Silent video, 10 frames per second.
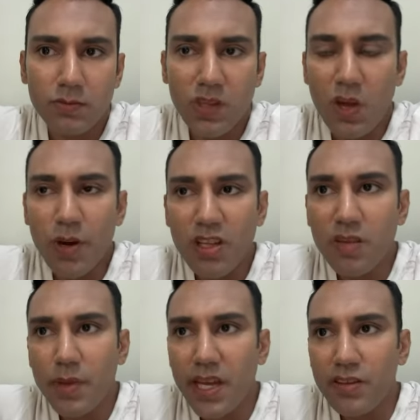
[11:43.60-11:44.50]
They want it
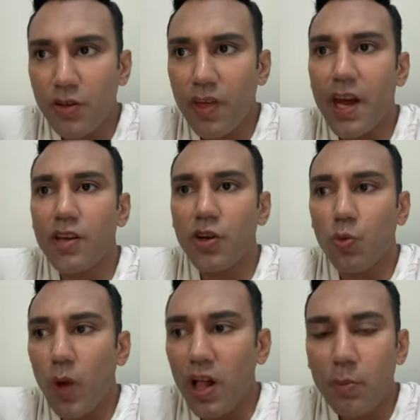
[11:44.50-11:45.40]
to be so that you're
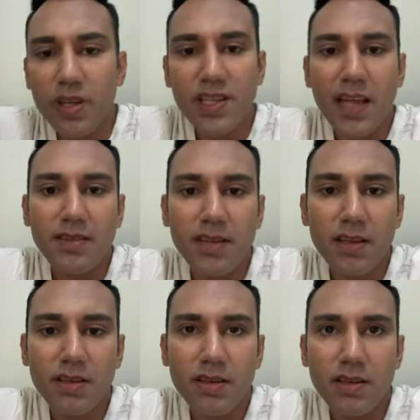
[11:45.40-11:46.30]
well
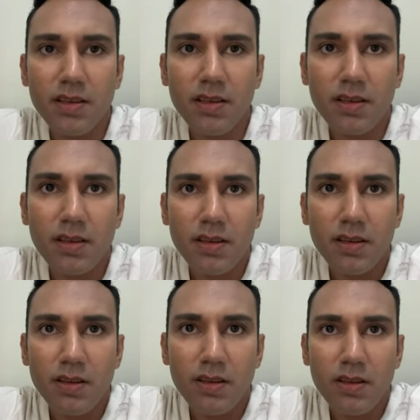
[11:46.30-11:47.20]
presented,
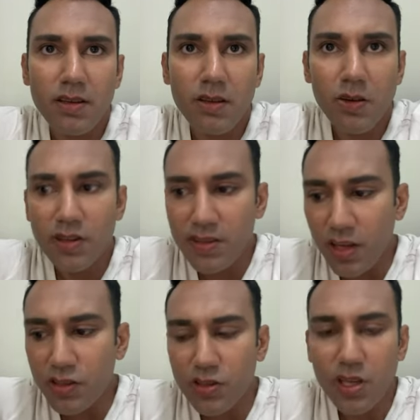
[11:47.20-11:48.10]
you
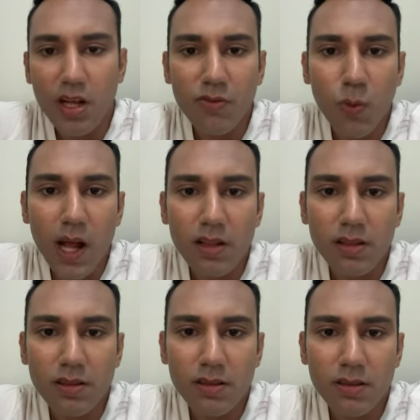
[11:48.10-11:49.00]
conduct yourself
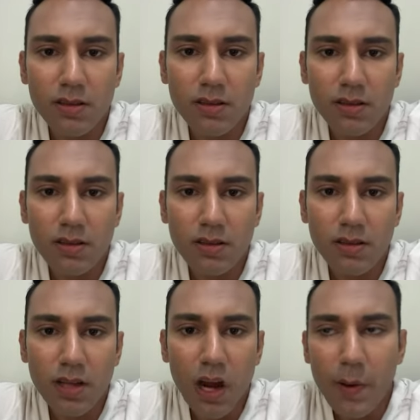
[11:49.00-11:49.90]
well
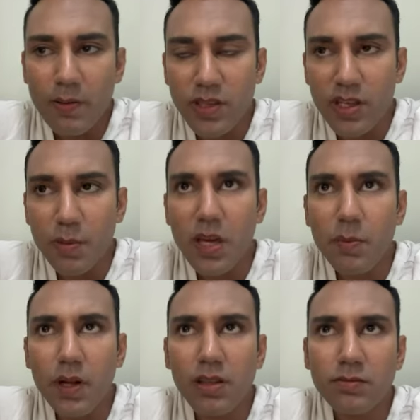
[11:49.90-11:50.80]
around other
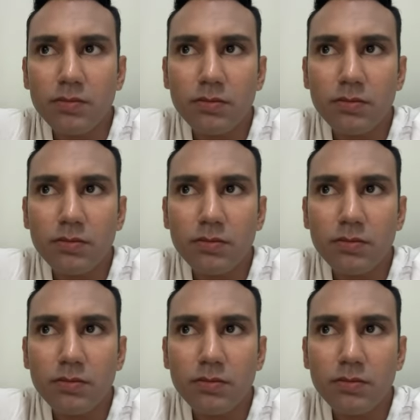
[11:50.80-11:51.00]
people,